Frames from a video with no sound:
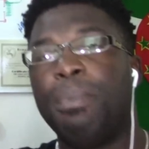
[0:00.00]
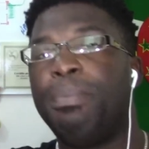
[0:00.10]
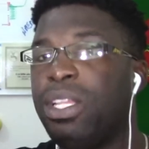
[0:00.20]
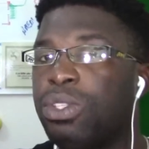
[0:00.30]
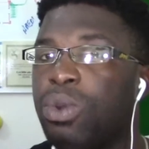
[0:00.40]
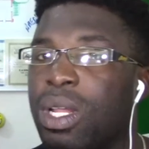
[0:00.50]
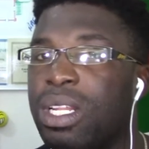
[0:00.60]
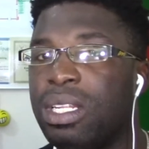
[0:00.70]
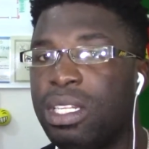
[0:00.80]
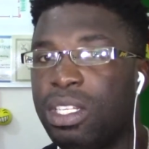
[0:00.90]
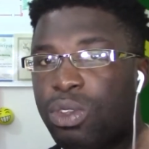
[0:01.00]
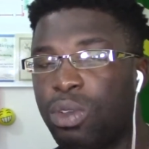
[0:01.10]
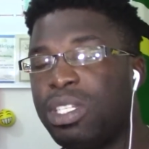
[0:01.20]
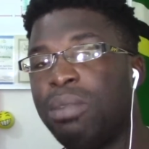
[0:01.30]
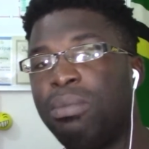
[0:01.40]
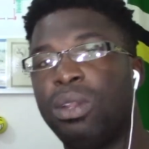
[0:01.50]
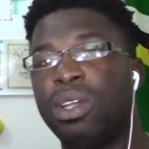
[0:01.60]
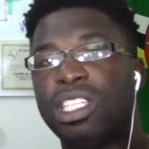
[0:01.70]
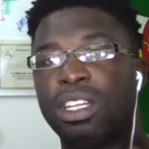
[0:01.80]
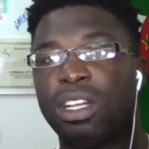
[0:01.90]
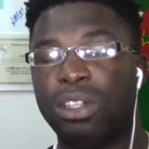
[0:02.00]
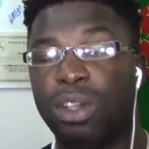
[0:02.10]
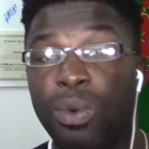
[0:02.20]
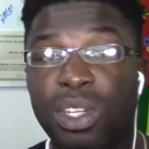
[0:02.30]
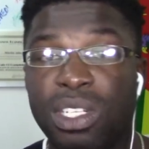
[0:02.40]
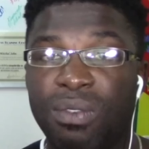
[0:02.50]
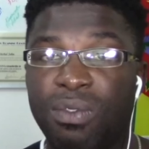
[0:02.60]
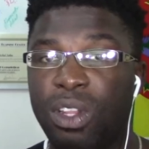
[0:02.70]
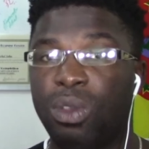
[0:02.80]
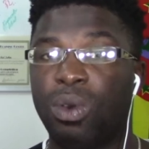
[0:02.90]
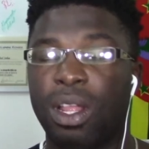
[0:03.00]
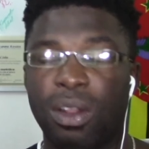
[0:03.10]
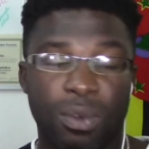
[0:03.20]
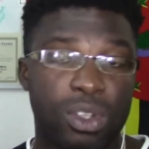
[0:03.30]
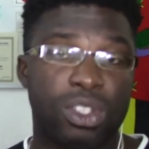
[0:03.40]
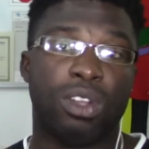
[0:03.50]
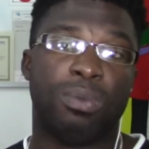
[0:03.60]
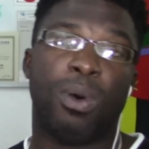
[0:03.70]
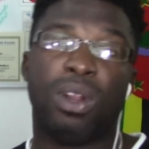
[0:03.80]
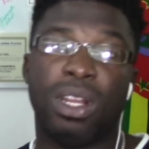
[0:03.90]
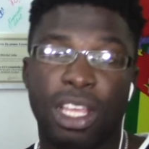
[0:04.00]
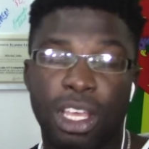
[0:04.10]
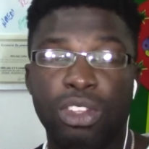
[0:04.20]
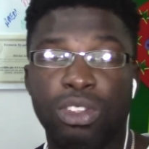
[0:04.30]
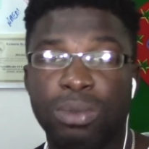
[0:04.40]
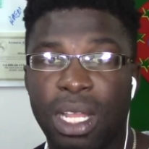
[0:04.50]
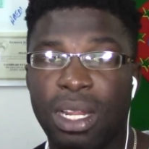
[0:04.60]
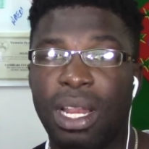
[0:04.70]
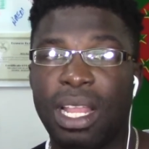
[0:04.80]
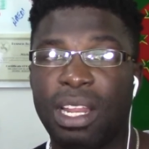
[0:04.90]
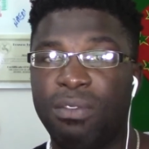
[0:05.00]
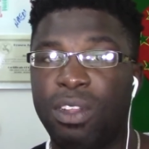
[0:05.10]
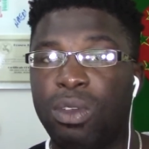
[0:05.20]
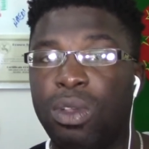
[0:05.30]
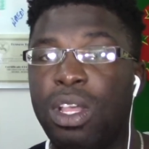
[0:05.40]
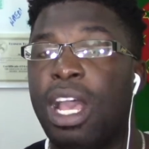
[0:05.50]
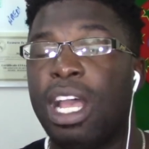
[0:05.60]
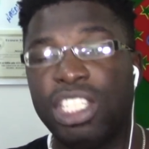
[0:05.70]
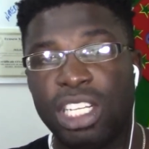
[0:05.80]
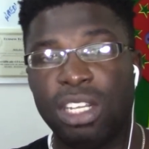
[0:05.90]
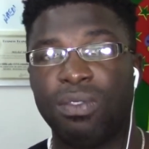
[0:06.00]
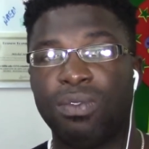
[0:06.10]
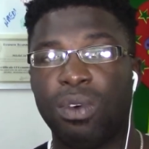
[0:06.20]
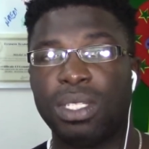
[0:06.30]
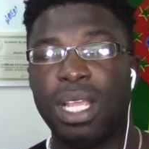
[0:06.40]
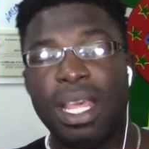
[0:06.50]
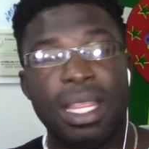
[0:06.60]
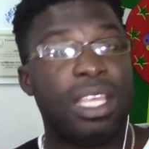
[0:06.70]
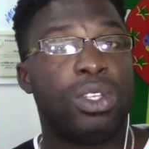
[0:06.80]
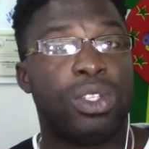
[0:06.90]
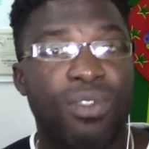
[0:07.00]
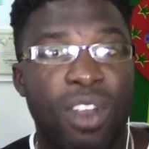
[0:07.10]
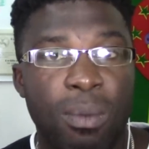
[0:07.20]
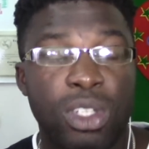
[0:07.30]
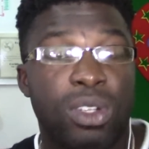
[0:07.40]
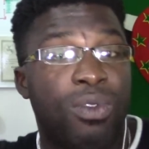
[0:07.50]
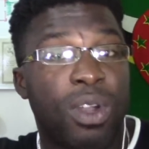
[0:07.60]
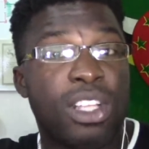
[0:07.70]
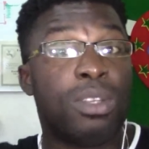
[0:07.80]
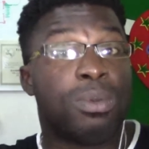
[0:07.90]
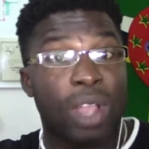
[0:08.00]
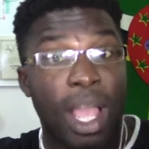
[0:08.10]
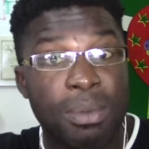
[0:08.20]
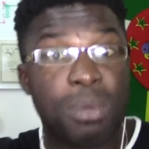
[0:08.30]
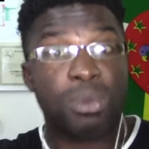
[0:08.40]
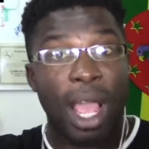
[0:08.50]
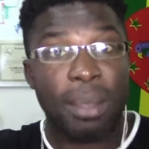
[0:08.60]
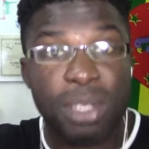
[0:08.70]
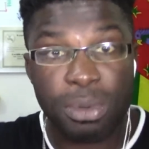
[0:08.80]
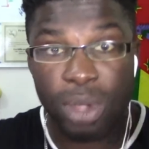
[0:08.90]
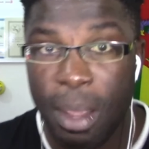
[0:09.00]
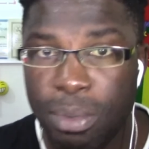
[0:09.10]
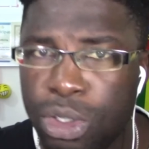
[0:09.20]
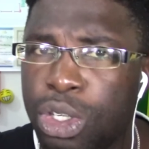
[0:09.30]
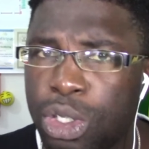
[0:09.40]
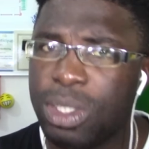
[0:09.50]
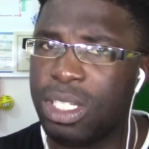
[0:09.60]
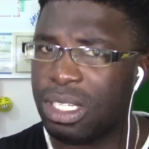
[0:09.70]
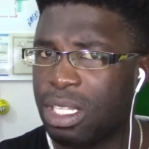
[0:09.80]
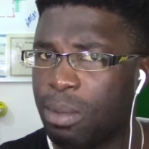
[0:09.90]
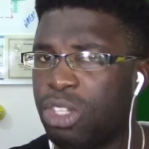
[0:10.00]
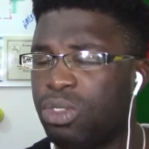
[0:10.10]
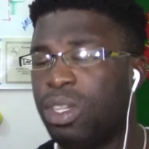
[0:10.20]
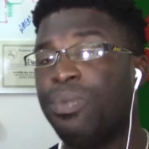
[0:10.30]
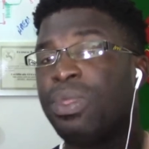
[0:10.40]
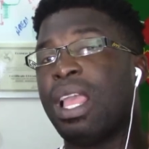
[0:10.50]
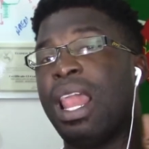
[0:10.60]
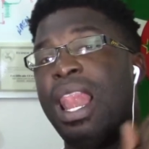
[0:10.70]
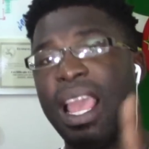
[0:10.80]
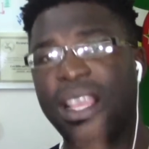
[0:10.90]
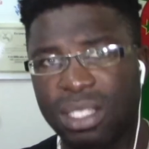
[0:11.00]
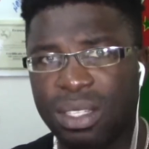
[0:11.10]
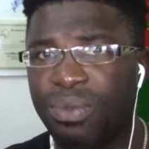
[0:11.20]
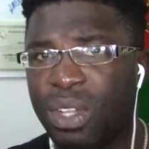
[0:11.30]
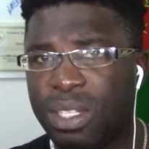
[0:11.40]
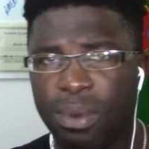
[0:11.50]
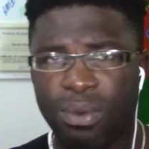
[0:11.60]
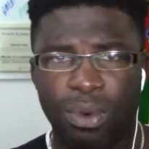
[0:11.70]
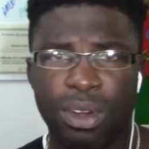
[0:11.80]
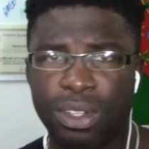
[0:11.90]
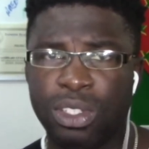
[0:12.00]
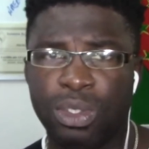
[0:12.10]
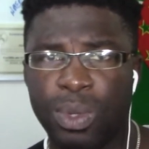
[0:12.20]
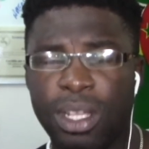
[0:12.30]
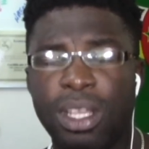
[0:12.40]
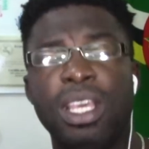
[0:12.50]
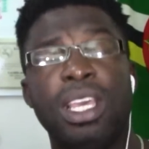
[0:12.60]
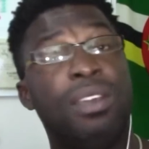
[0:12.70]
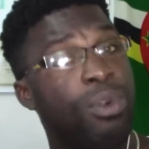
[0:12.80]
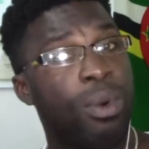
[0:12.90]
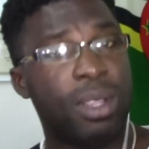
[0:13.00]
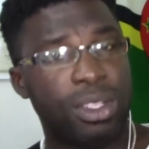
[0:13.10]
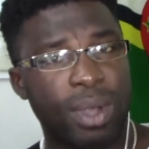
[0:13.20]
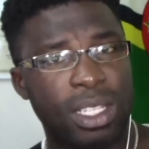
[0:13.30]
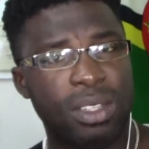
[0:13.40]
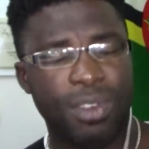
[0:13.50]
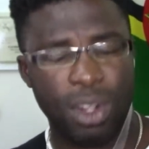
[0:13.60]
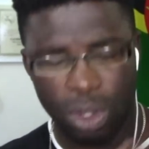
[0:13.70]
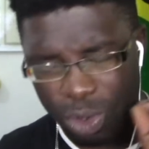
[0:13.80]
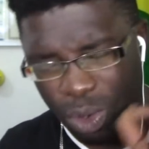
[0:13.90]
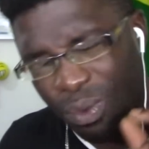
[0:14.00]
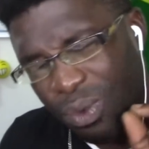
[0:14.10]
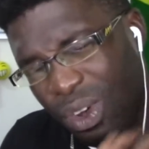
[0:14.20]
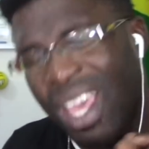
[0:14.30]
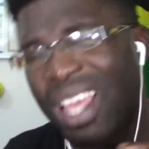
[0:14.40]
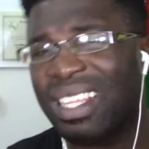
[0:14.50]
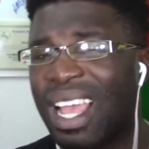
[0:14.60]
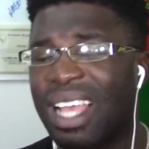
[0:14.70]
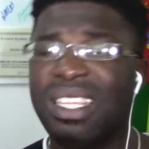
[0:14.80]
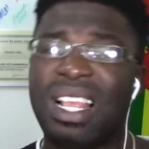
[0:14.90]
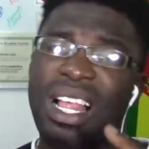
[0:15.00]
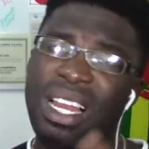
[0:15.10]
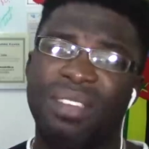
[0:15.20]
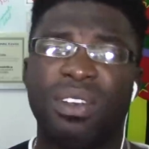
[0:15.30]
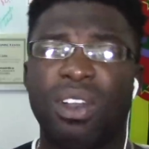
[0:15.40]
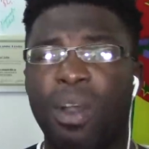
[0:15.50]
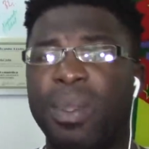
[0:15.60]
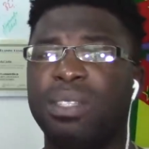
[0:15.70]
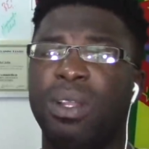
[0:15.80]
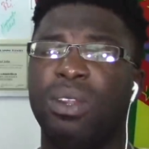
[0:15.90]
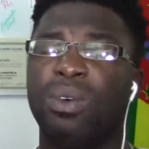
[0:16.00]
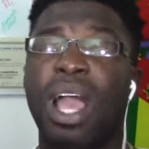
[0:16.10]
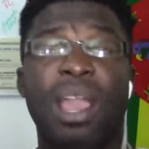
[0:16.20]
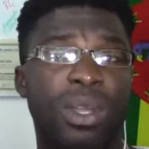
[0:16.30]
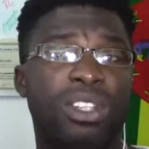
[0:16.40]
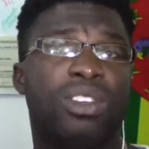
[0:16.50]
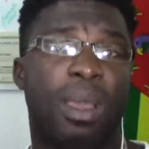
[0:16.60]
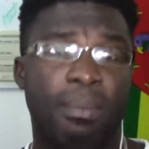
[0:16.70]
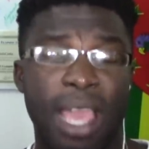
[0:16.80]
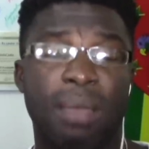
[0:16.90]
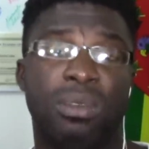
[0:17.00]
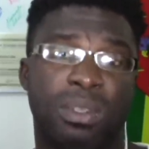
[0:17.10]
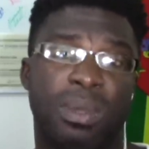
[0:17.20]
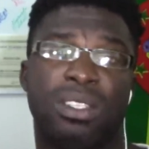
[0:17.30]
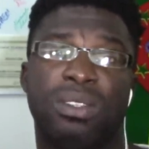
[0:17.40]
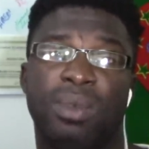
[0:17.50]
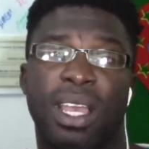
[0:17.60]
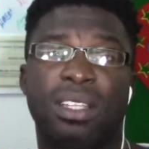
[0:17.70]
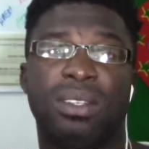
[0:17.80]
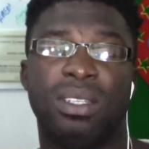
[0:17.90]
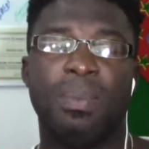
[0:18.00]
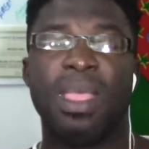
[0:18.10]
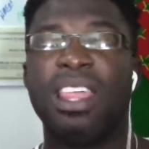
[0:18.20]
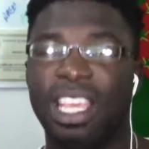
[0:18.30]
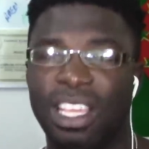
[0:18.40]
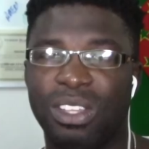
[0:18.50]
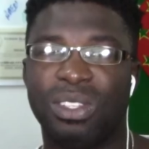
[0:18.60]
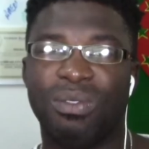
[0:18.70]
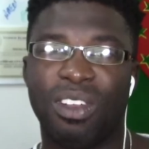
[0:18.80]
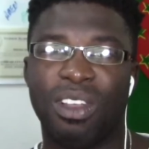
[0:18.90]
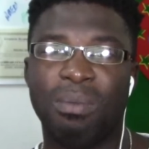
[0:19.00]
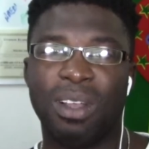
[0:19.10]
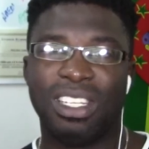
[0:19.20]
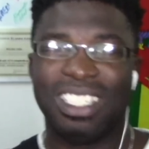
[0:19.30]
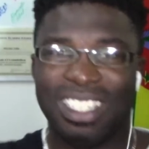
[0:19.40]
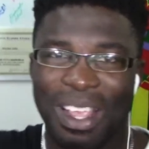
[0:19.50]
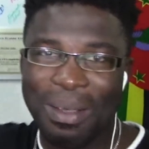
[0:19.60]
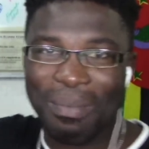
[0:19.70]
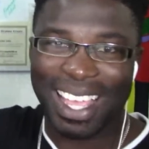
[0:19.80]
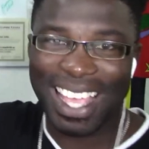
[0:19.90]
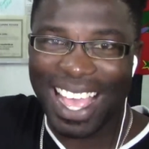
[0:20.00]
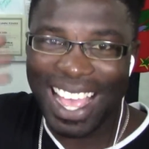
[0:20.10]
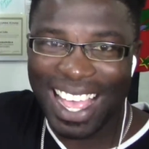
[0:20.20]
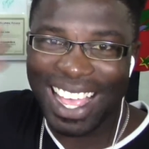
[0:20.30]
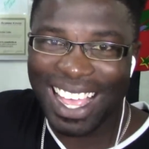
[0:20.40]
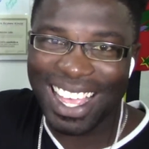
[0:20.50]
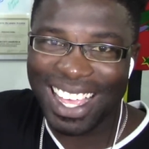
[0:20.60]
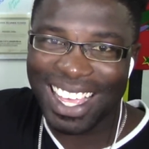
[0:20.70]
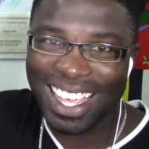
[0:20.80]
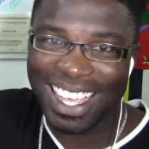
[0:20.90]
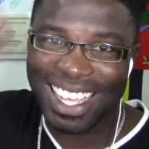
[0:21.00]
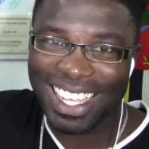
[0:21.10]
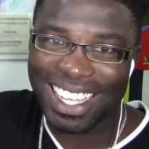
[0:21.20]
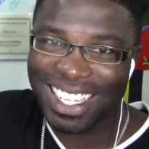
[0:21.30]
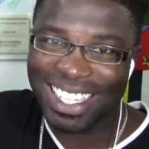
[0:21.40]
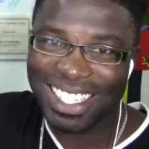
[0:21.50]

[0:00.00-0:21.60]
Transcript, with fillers: please go ahead in the description below and check out the original video, and of course support their YouTube channel, like the video and share it, of course. Thank you so very much. Don't forget, subscribe to Junosuede with Just Commentary. Like us on Facebook, follow us on Twitter. If you want me to react to video, don't forget guys, leave a comment below. I will try my most best to react to it. Thank you so very much. Bye guys.